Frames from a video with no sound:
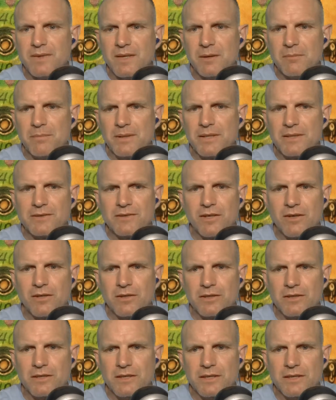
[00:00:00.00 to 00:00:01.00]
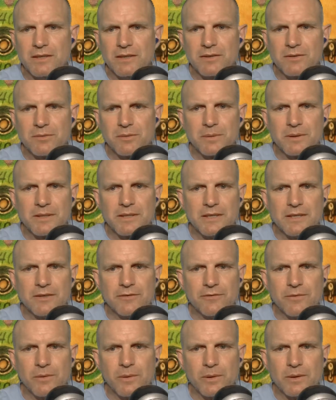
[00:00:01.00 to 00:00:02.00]
but it's all good. That's what we're here
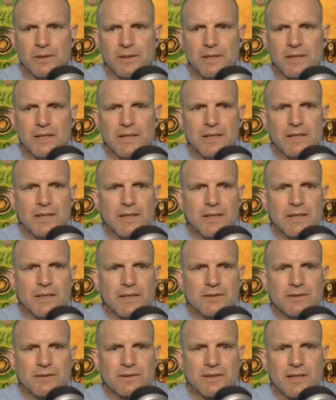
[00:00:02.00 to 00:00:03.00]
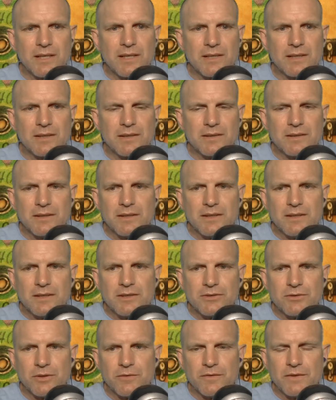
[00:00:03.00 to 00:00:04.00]
for. Just got a
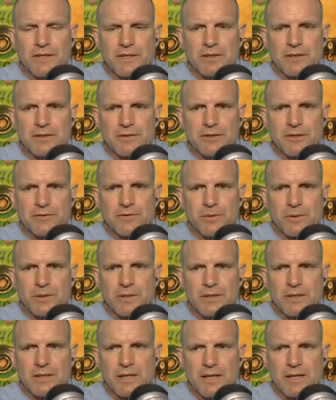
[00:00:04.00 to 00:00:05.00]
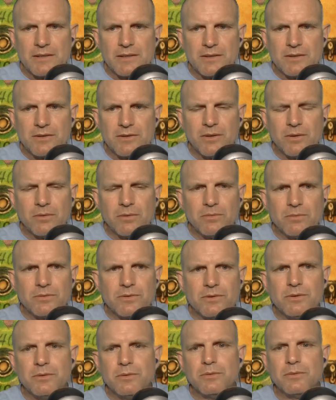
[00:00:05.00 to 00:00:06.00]
short video here for you. I don't
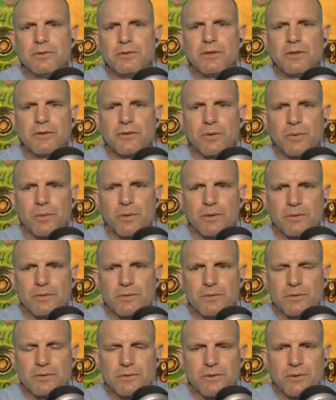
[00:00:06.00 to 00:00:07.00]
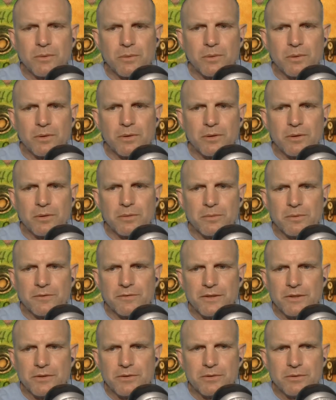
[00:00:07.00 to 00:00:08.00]
do tutorials or
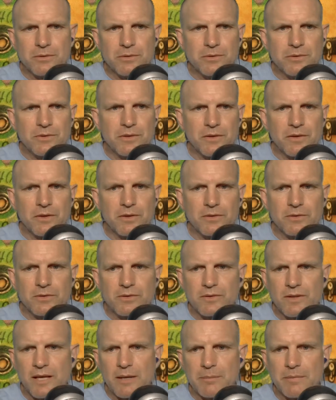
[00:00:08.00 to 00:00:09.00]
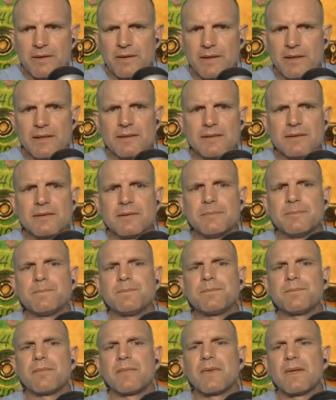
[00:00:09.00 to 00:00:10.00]
reviews or those type of things,
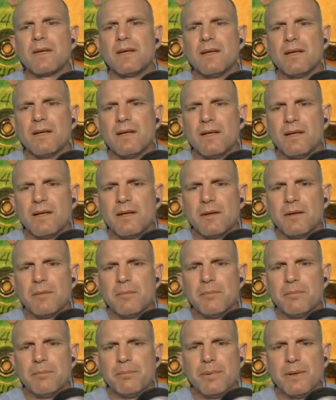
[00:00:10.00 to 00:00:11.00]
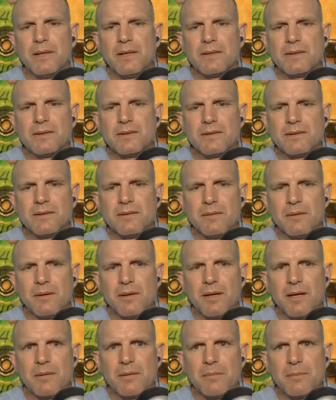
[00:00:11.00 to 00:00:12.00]
but
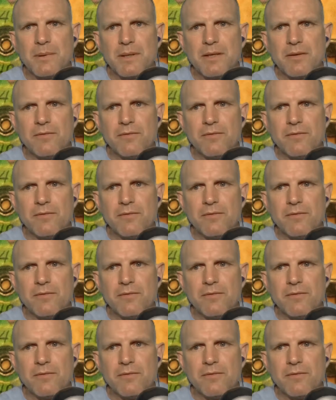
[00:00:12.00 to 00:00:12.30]
I'm a big